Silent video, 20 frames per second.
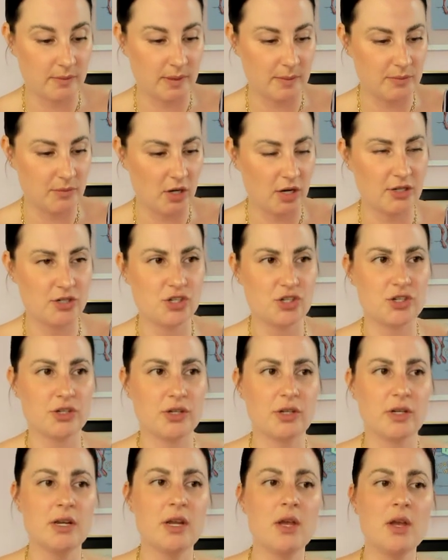I'm not
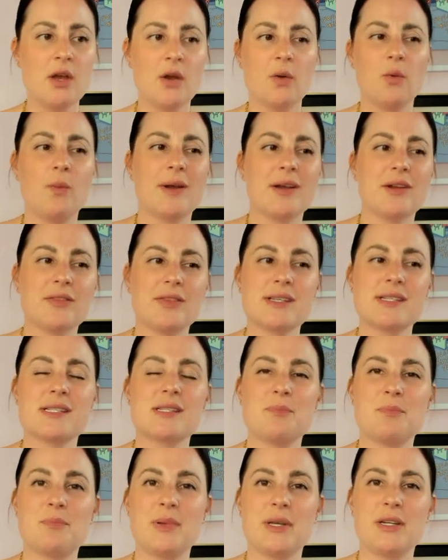sure where this
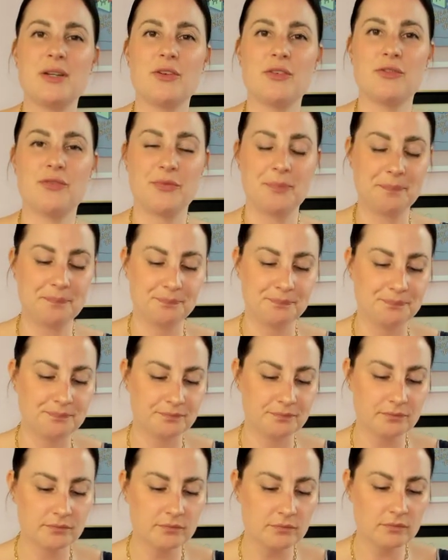bit of
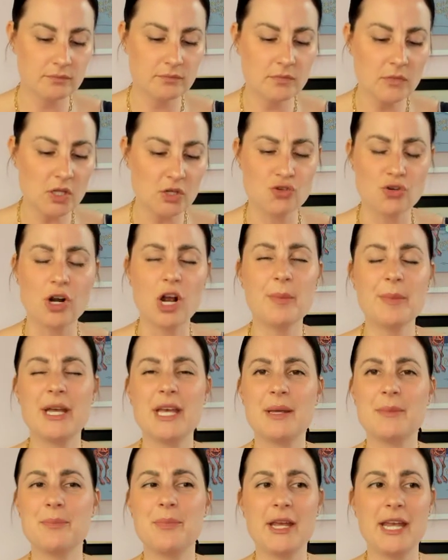drama
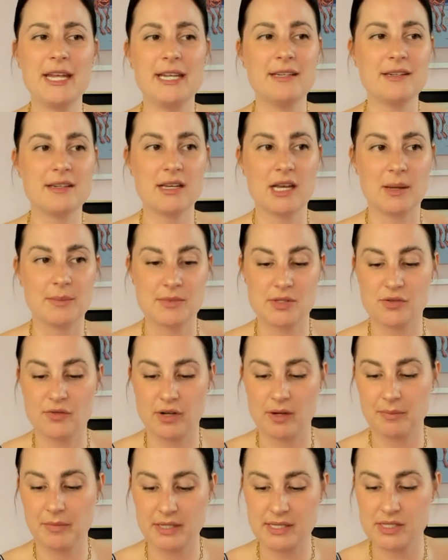and pain comes
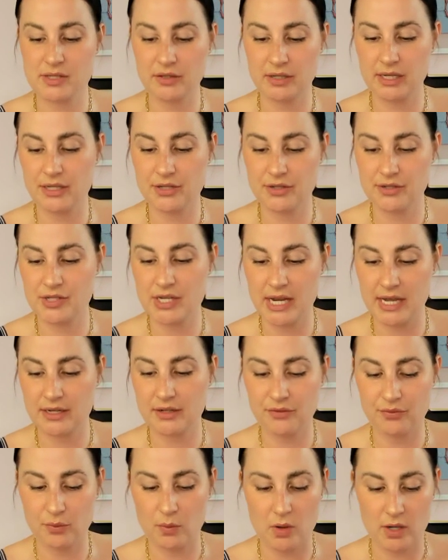from. Let's look at your 10
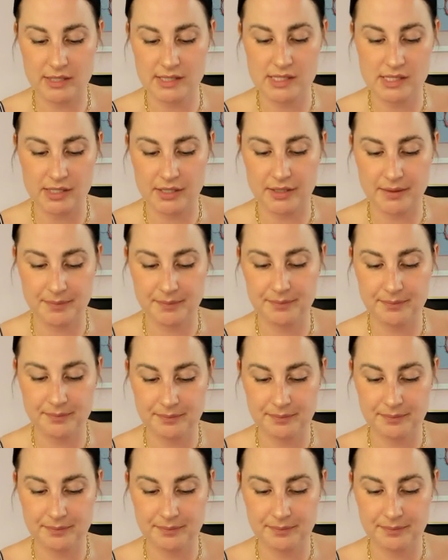of Wands here.